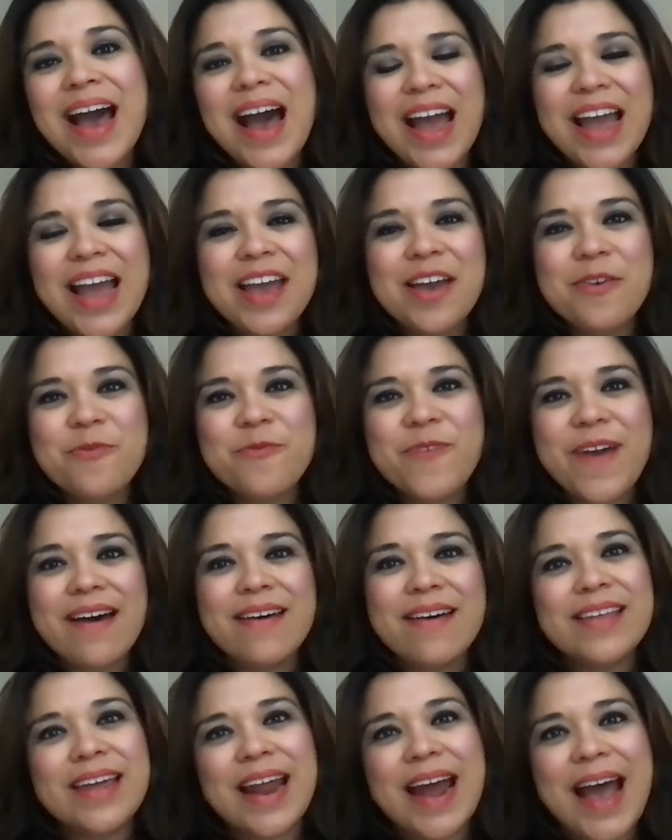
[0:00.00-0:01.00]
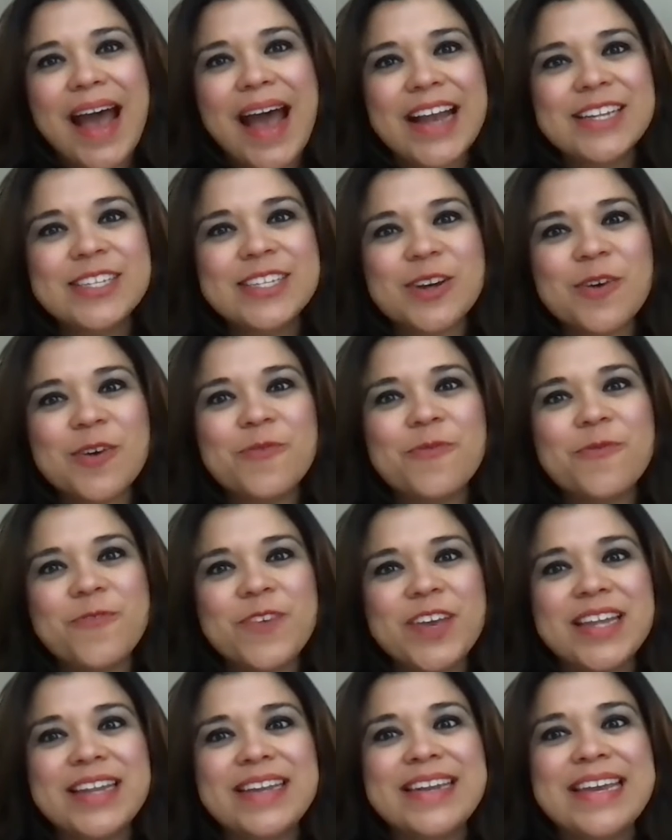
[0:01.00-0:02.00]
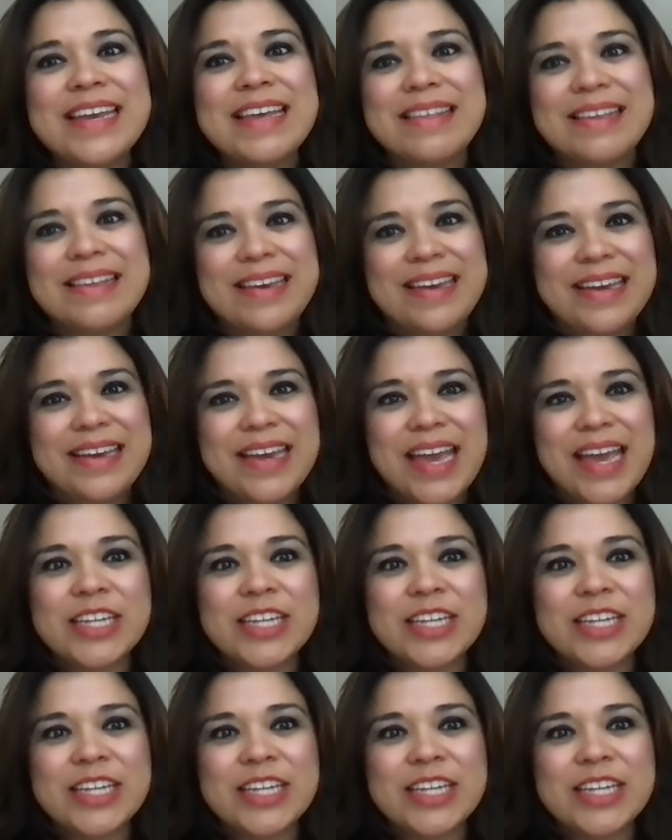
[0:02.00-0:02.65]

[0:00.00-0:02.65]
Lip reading: I have found that I don't fit neatly